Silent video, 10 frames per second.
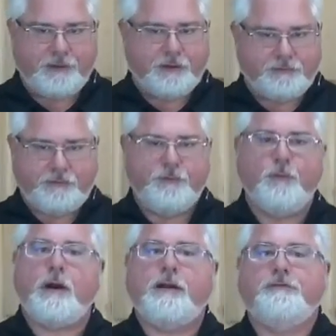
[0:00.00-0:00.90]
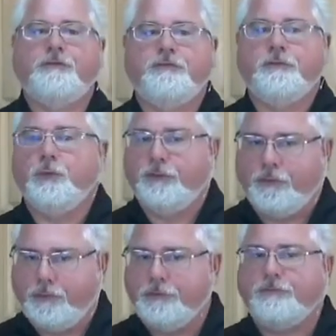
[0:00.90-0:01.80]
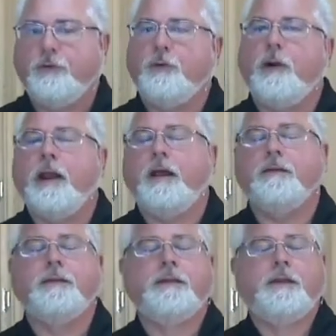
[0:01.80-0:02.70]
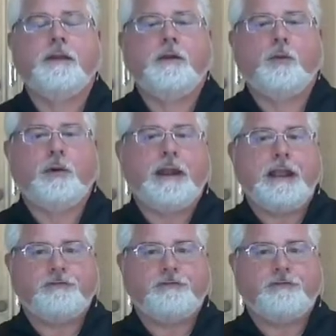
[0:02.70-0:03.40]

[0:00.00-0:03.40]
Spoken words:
in a 2-wire system where there is no ground, we're going to